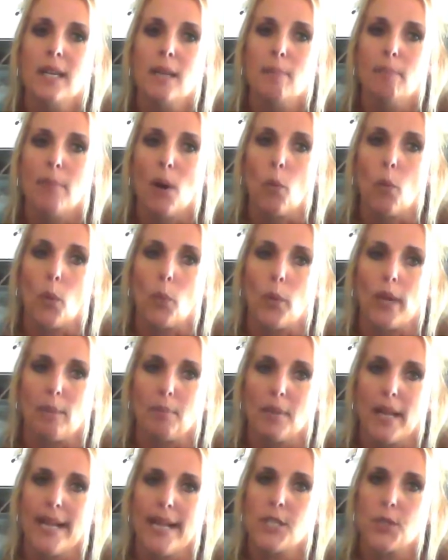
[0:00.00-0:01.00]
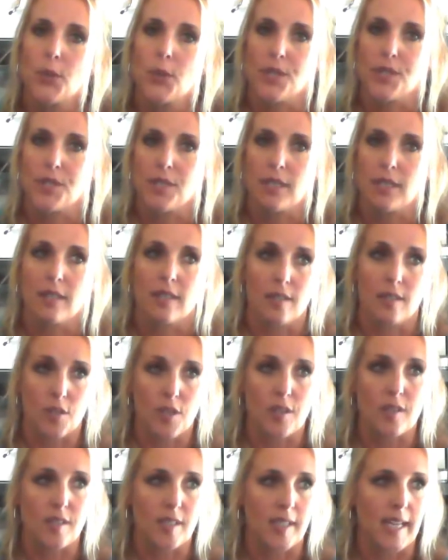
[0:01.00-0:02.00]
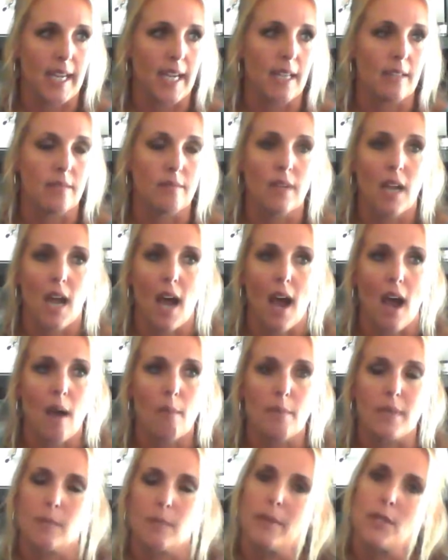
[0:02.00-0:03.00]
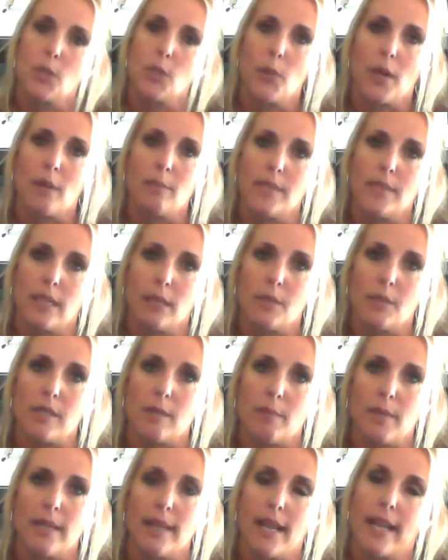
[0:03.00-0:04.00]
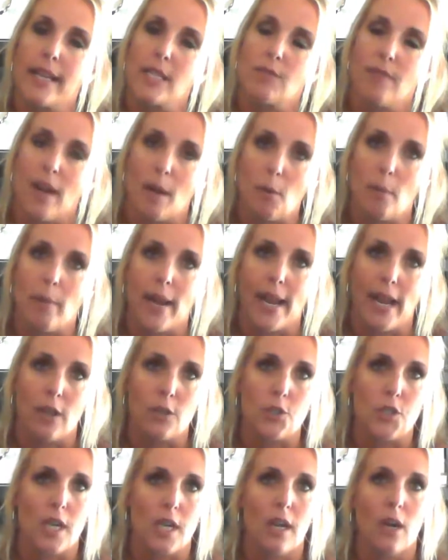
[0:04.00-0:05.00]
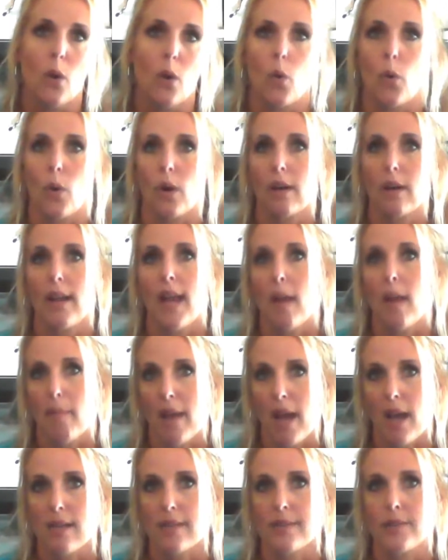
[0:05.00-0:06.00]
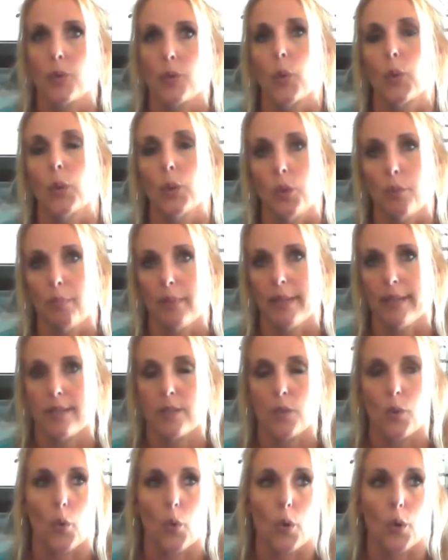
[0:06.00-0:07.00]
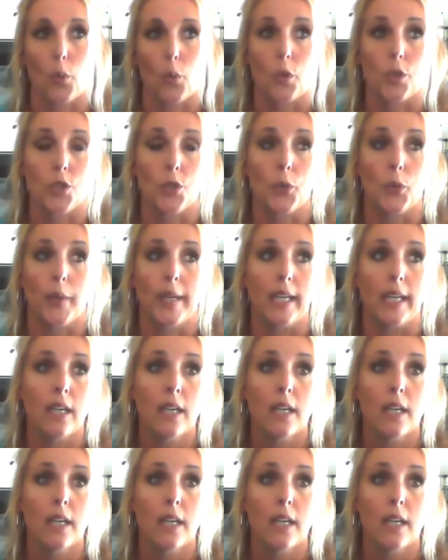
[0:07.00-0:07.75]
But when we apply it to the skin, especially when I'm dealing with somebody that has fibromyalgia or MS or lupus, or we're doing